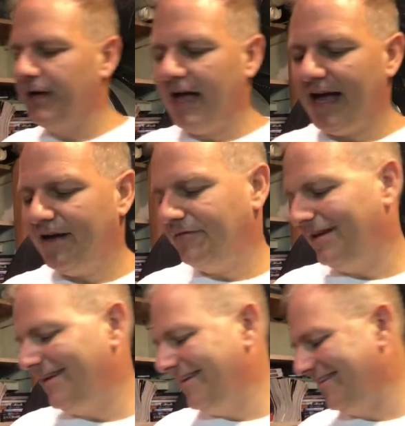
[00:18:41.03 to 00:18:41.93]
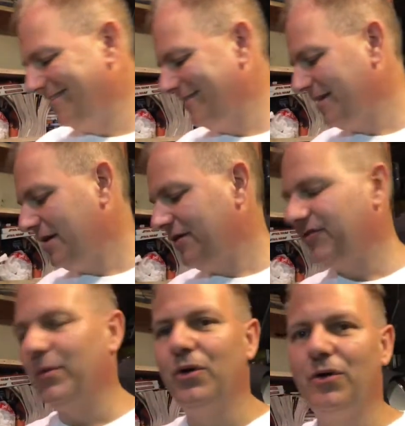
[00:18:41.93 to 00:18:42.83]
we have
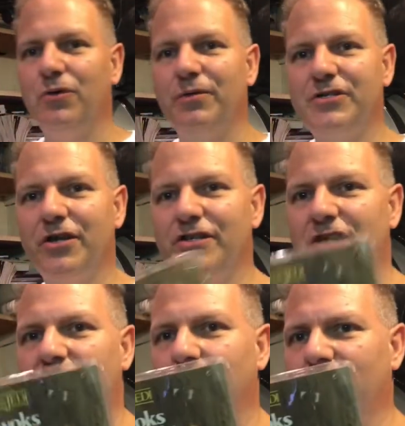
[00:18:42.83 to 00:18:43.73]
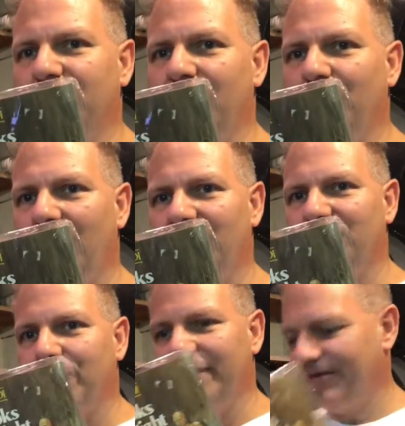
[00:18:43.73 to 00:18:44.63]
some old Return of the Jedi books. The
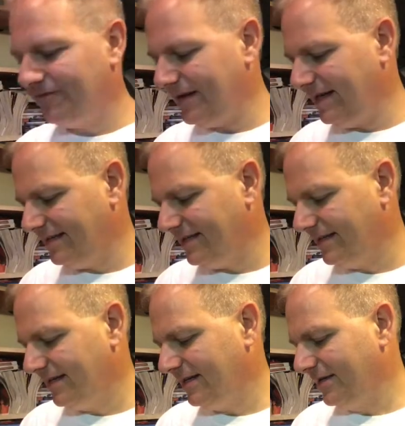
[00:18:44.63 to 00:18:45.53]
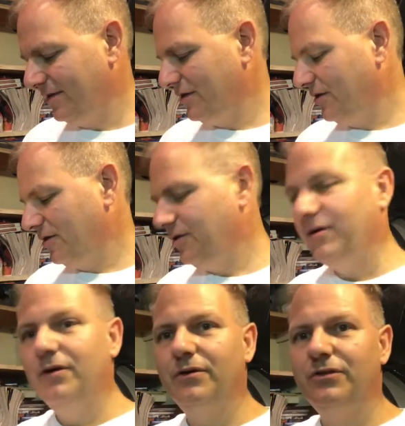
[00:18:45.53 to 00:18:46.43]
Ewoks Join the Fight.
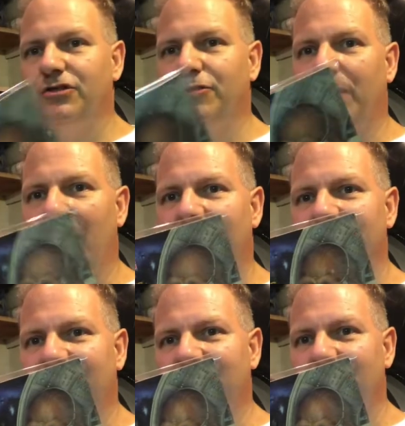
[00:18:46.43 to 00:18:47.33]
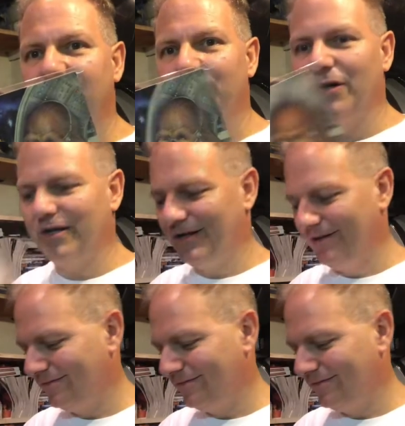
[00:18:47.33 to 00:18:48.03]
Chewbacca's Activity Book.